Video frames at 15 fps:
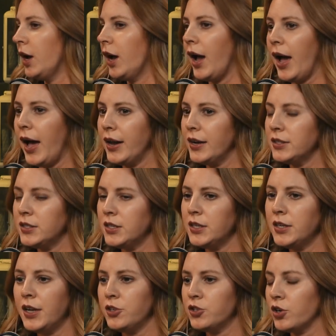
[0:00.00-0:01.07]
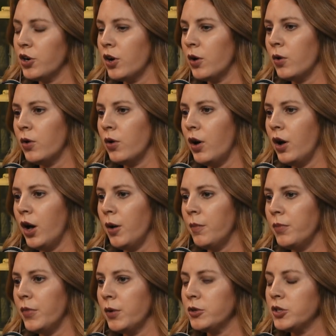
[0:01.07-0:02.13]
I had a teenager
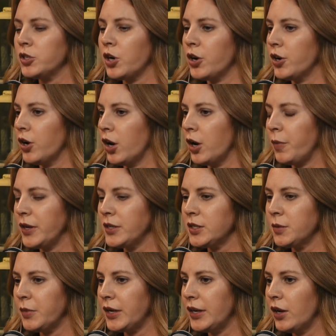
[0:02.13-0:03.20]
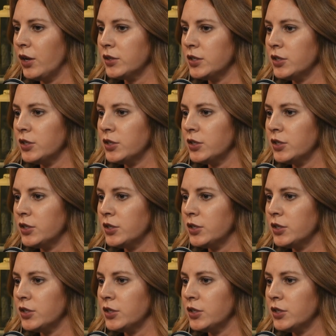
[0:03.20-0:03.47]
that was started on it by somebody else,